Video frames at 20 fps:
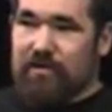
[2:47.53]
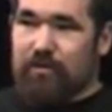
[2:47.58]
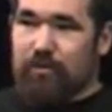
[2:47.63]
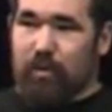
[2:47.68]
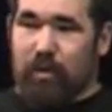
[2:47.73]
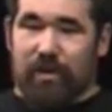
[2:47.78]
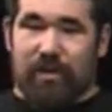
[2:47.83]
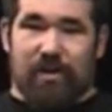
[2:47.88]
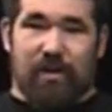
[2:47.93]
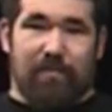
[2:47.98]
It's
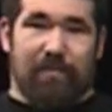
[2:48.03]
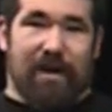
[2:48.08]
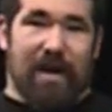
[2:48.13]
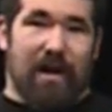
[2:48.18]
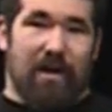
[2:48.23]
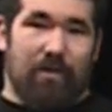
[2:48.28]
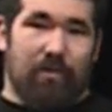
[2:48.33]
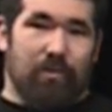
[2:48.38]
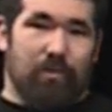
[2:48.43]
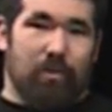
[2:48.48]
really
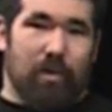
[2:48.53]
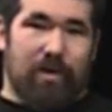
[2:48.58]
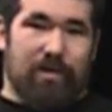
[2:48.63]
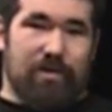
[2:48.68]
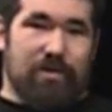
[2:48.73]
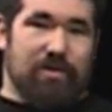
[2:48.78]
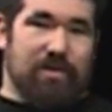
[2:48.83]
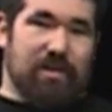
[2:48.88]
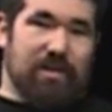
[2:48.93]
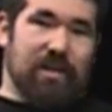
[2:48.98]
about whether
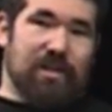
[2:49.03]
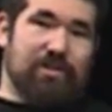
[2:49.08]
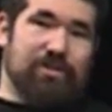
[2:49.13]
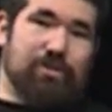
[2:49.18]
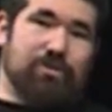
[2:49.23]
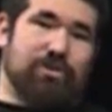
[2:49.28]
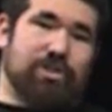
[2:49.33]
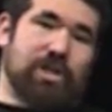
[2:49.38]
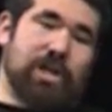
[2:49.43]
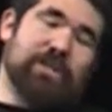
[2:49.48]
you can get
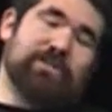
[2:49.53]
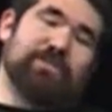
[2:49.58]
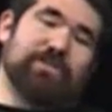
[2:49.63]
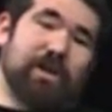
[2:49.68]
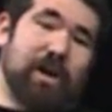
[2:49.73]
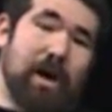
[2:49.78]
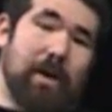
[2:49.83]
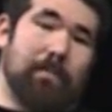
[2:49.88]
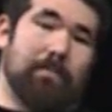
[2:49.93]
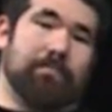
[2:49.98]
your chest
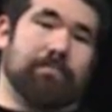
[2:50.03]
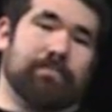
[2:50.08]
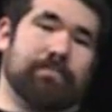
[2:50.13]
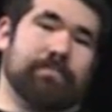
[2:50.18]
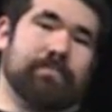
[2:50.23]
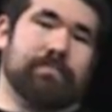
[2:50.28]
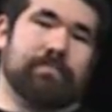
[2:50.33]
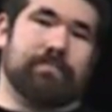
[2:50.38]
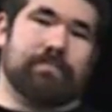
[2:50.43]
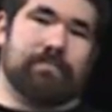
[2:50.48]
up
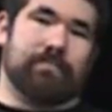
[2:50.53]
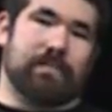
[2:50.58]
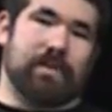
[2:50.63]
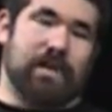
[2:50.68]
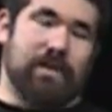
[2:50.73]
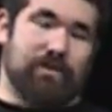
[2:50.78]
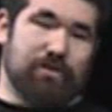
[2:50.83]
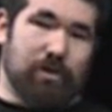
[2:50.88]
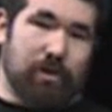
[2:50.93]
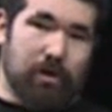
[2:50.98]

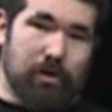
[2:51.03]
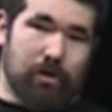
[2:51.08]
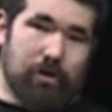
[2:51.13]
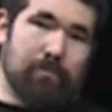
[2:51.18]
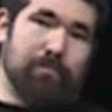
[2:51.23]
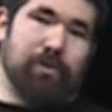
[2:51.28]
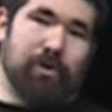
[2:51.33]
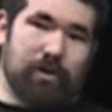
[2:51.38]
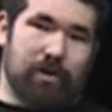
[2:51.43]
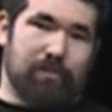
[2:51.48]
into a
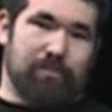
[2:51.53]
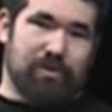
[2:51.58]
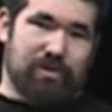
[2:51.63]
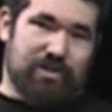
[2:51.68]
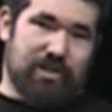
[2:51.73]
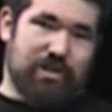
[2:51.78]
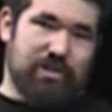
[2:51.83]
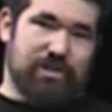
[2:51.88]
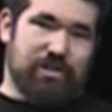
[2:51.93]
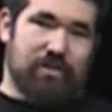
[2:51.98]
good pulling
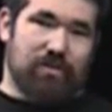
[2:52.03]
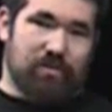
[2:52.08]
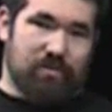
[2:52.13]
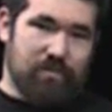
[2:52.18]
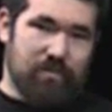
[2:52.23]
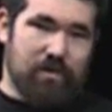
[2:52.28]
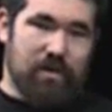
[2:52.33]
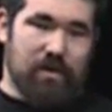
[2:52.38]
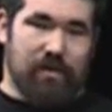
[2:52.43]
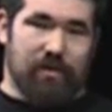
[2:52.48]
position
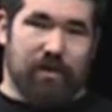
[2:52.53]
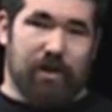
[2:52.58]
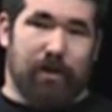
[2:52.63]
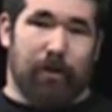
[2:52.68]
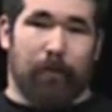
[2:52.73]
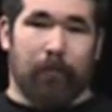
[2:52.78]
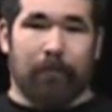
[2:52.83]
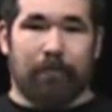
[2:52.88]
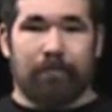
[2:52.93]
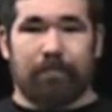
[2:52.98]
in
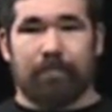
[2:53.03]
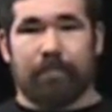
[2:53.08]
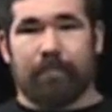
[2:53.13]
gear.